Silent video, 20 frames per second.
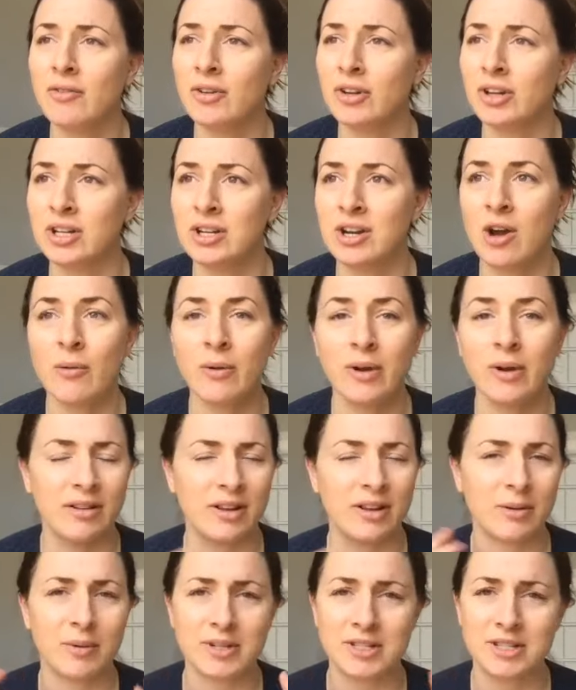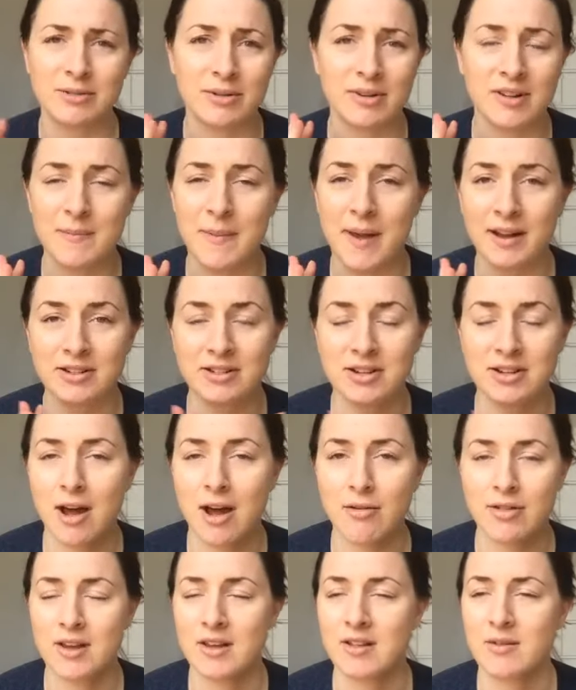really knowing like what to expect or
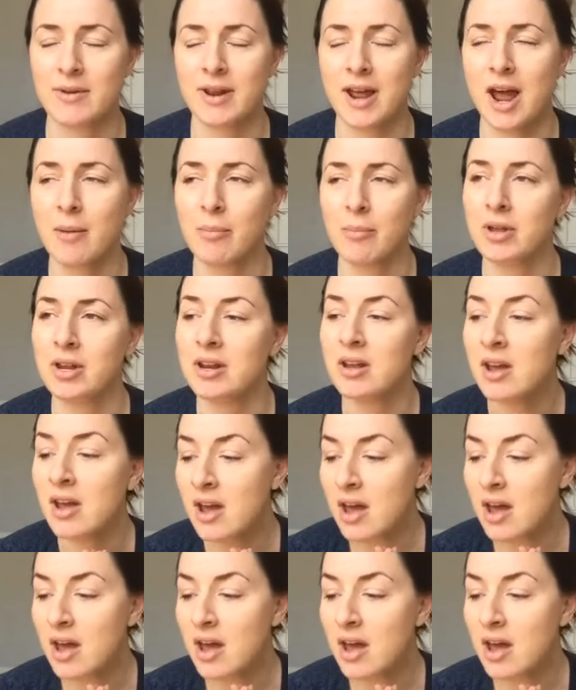how things would happen.